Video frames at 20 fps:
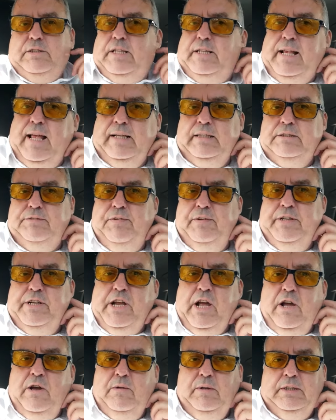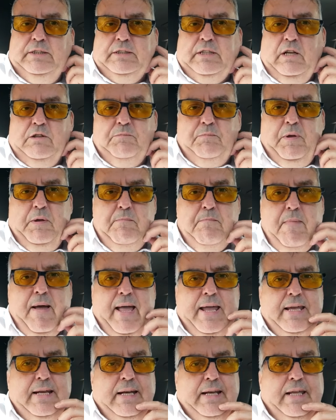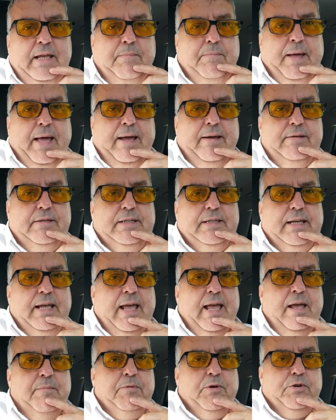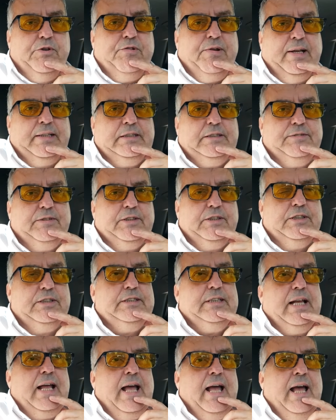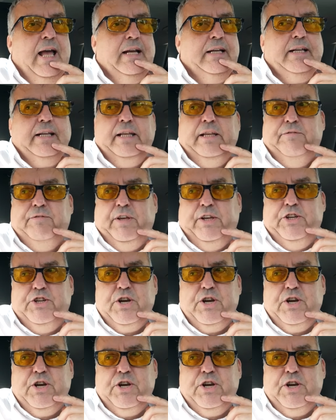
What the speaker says: today's video is going to be mainly about airport transfers and EV